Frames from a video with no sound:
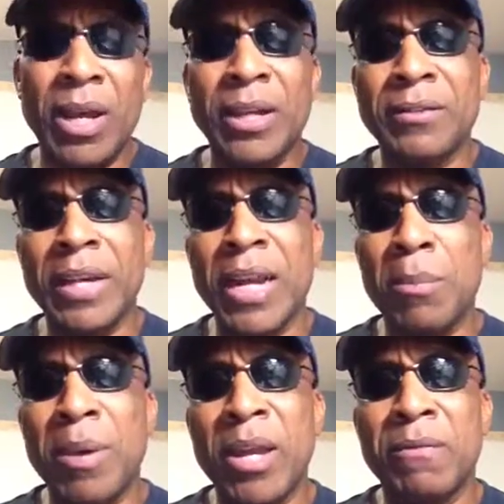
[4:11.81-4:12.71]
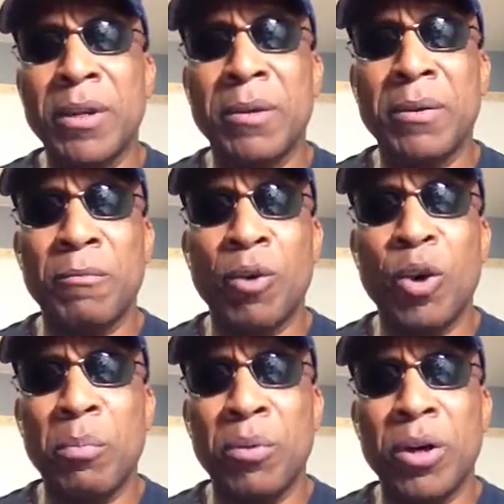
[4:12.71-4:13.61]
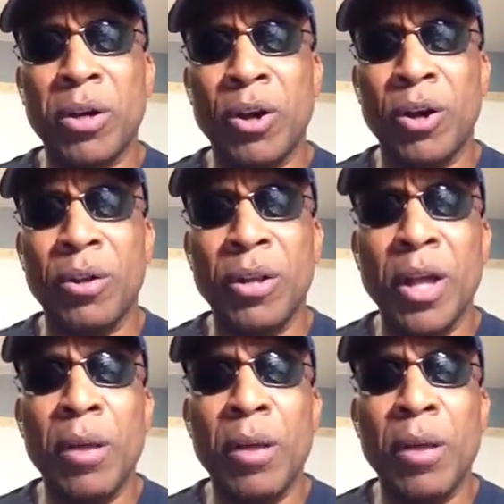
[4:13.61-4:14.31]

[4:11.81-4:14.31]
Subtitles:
Hassani Pettiford wrote a book called